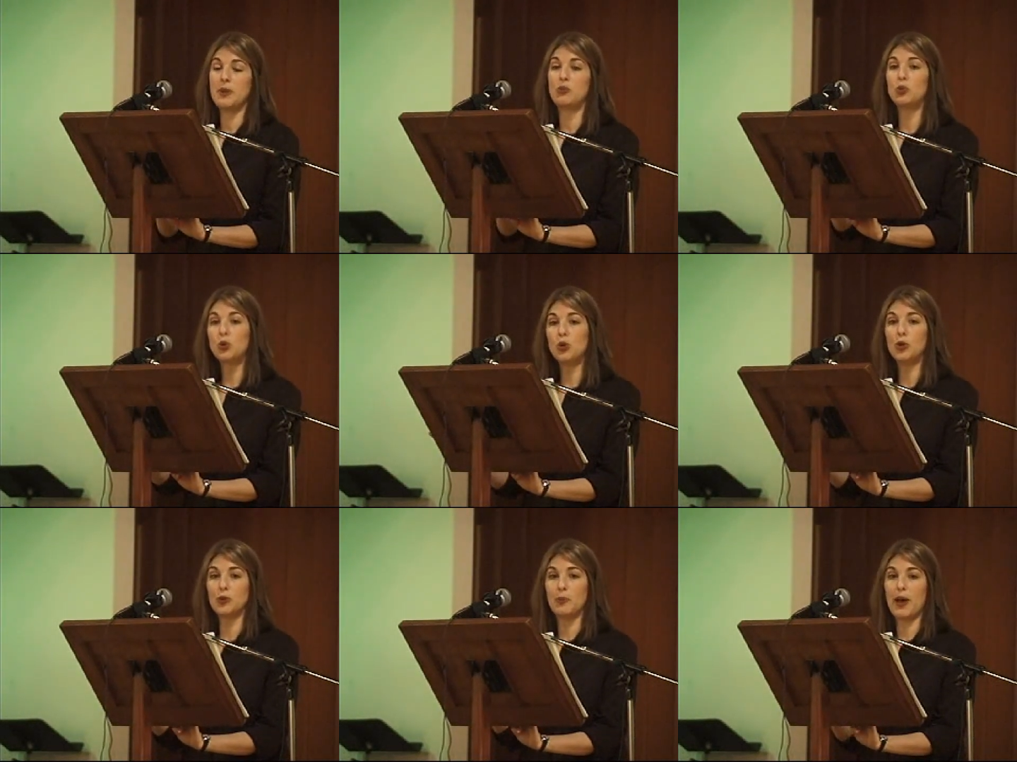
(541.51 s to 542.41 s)
been
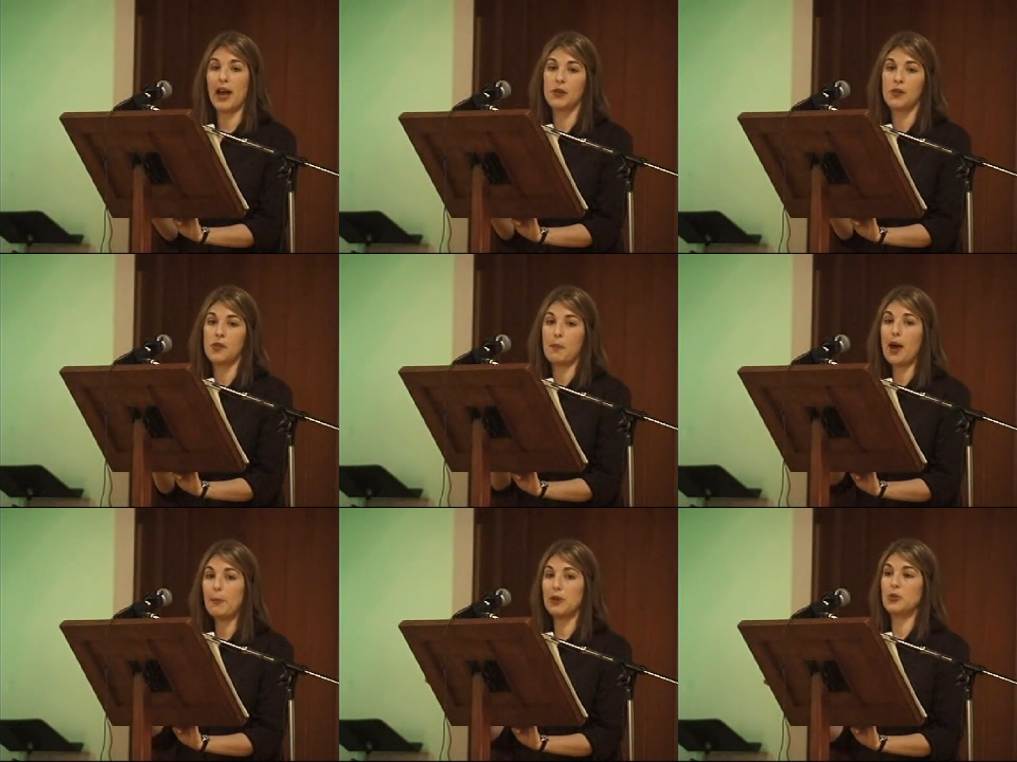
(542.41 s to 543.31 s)
ruled by the
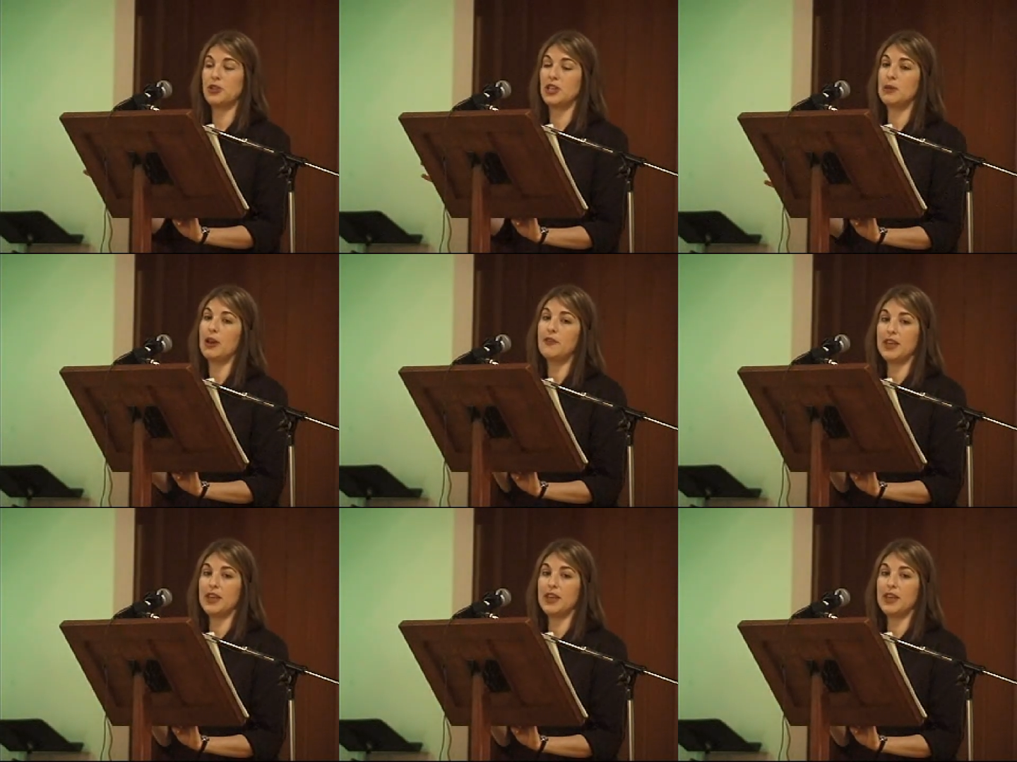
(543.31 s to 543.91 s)
puppet regime of